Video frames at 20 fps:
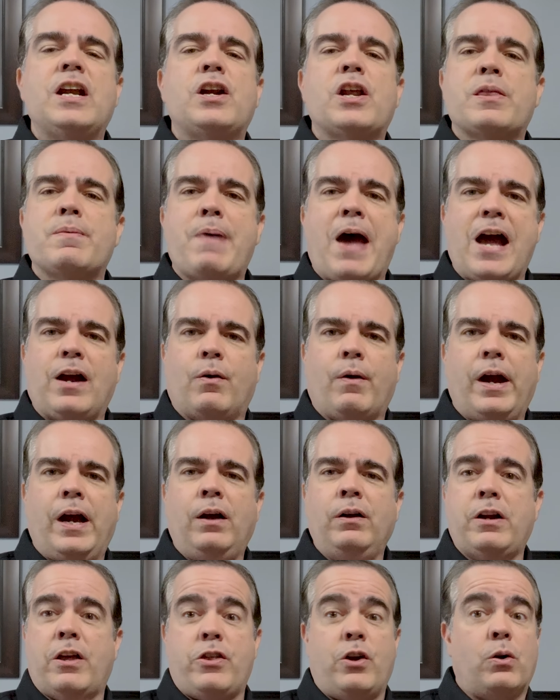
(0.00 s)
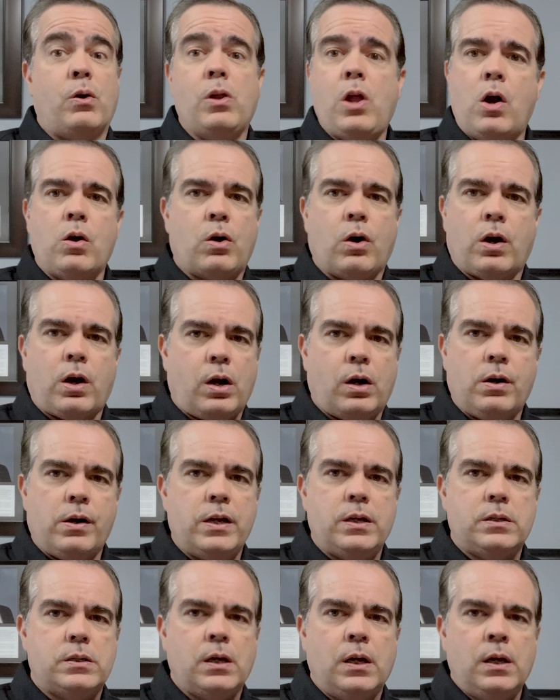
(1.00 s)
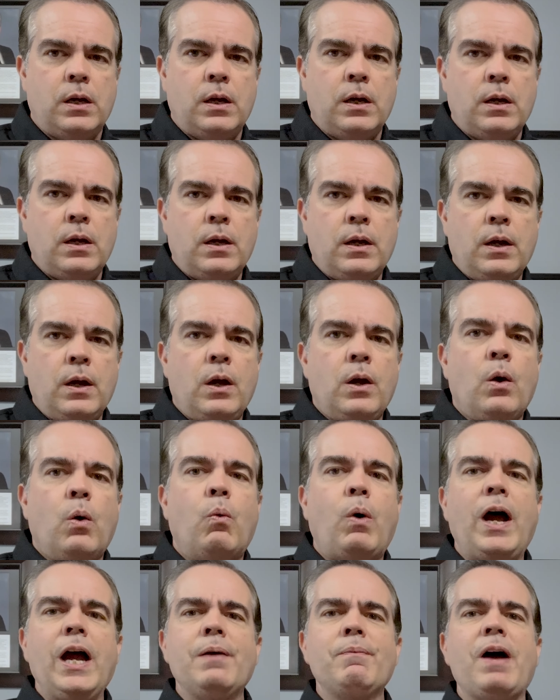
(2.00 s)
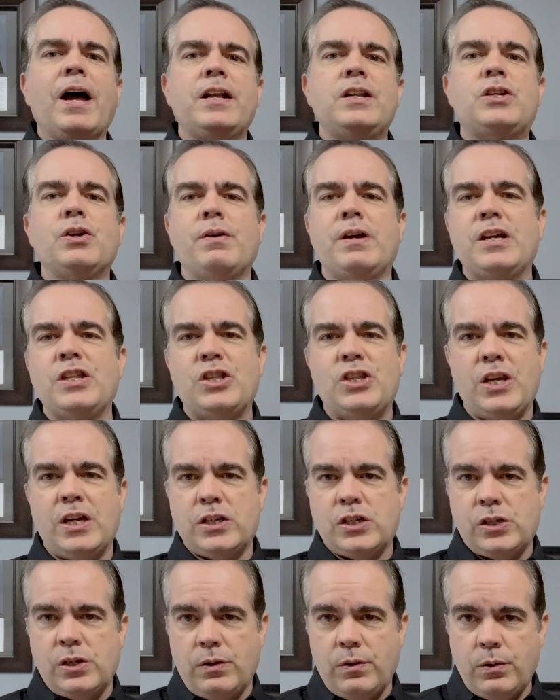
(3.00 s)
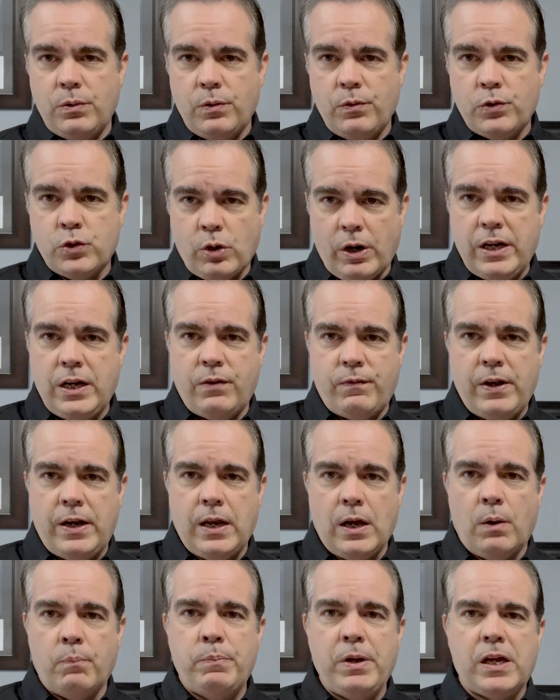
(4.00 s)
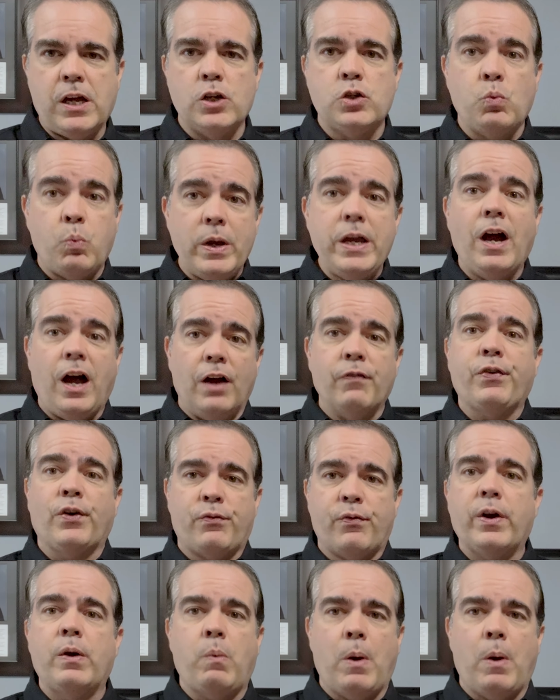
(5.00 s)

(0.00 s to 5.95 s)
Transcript: into the background and they're no longer current. Why am I doing this training video? Because we offer free